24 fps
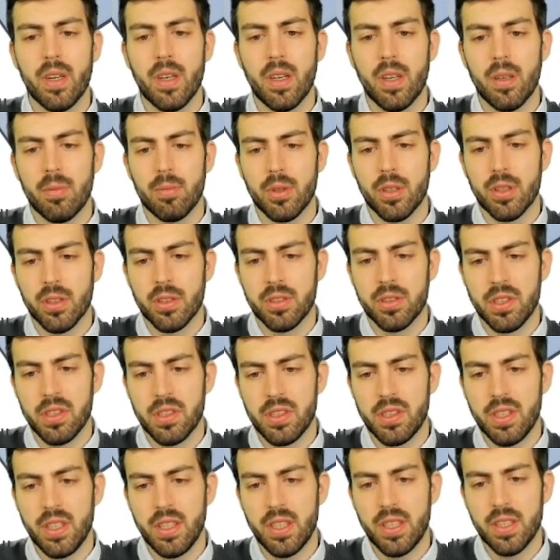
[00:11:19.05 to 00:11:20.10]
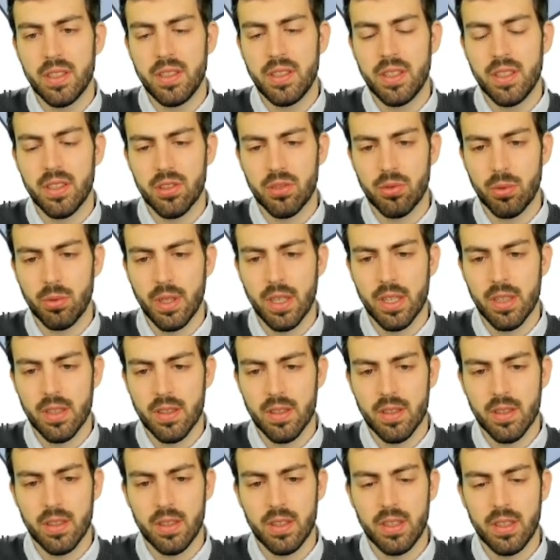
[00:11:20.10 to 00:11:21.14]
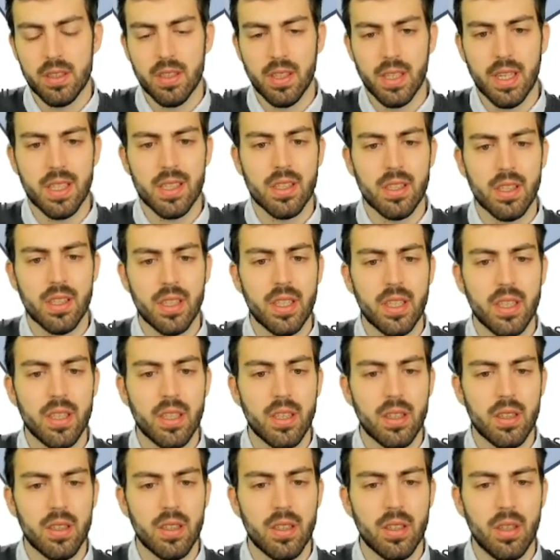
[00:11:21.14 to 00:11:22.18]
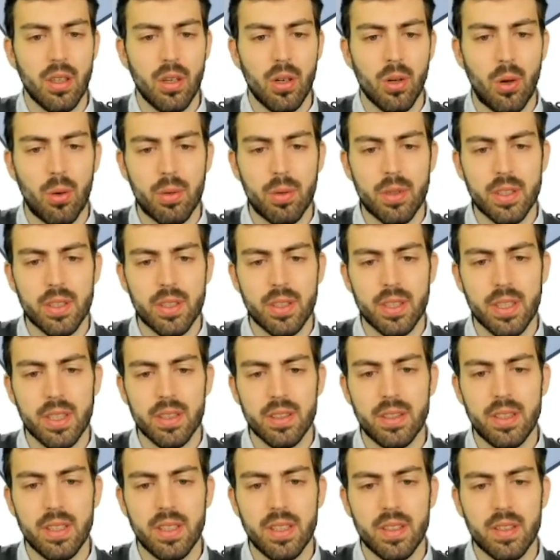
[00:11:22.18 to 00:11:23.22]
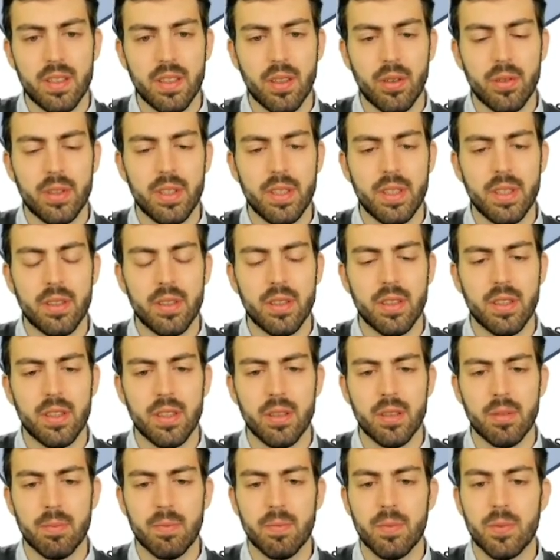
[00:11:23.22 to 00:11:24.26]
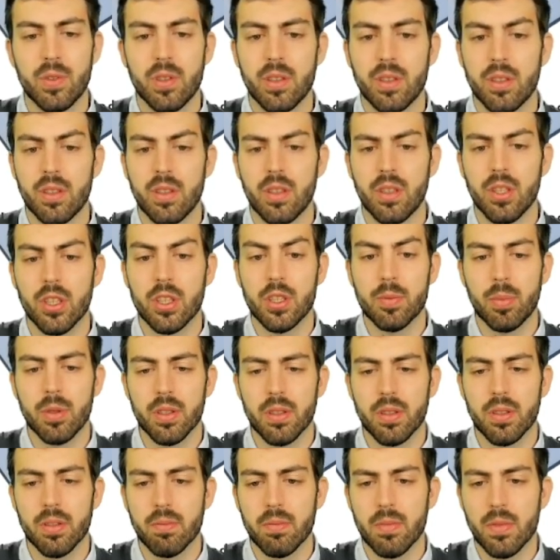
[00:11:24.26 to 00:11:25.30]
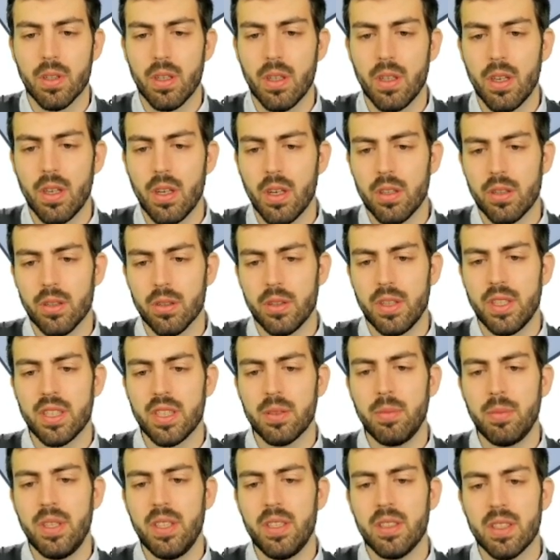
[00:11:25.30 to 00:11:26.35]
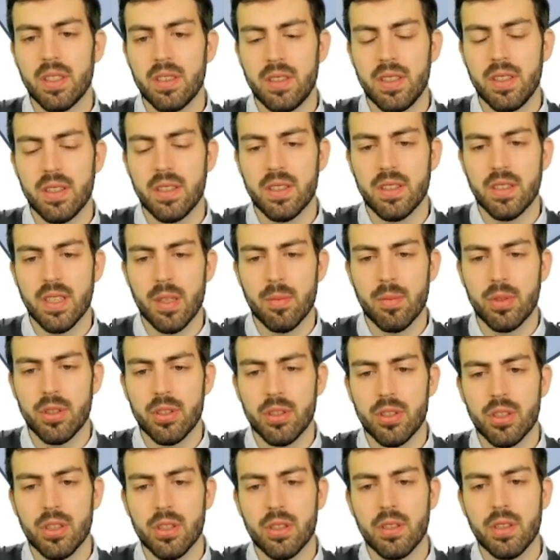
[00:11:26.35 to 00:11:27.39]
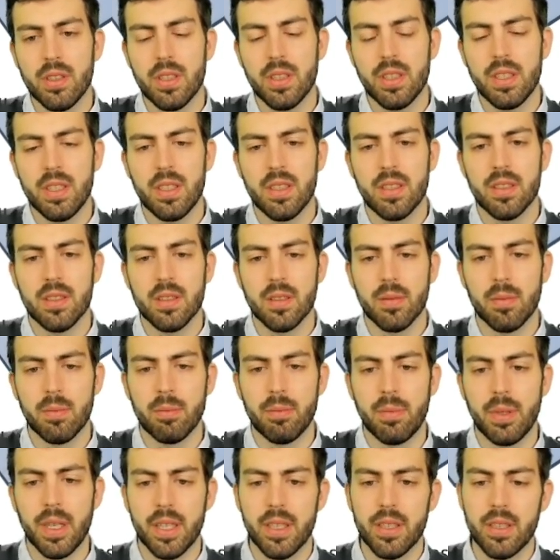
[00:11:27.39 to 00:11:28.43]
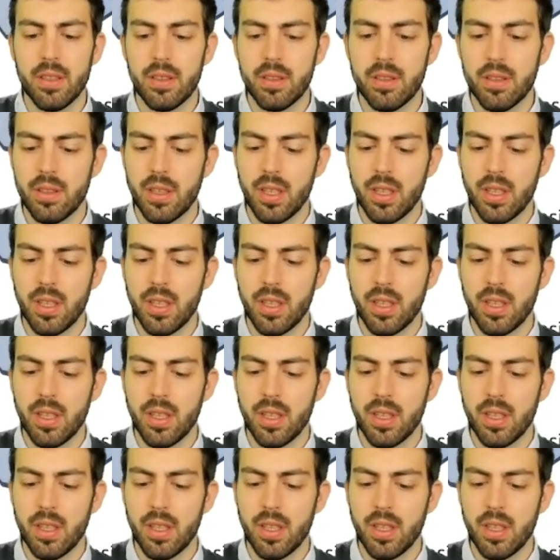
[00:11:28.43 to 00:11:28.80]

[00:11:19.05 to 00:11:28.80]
because you see that this red is actually lower than this hotspot. So this means that this temperature is better